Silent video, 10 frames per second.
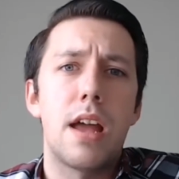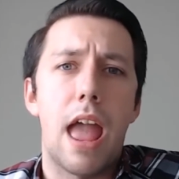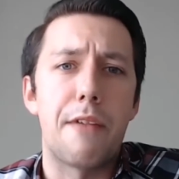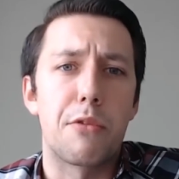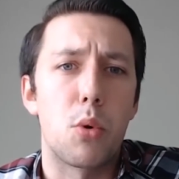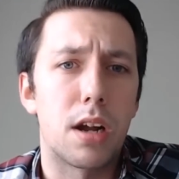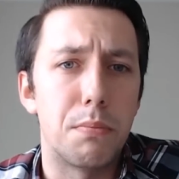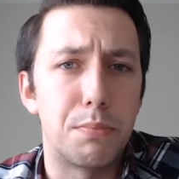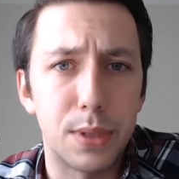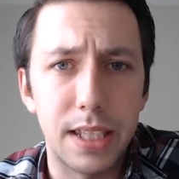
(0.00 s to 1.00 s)
everyone
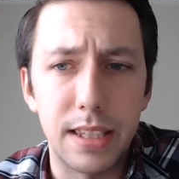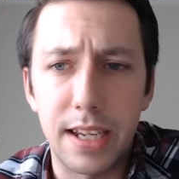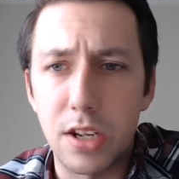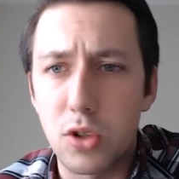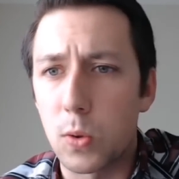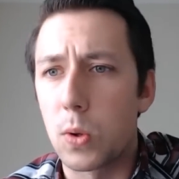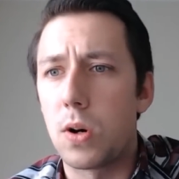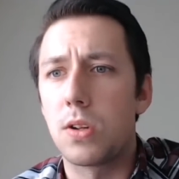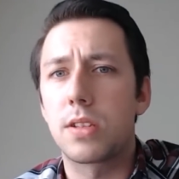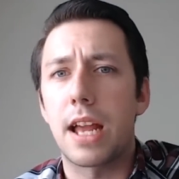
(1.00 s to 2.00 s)
completely controlled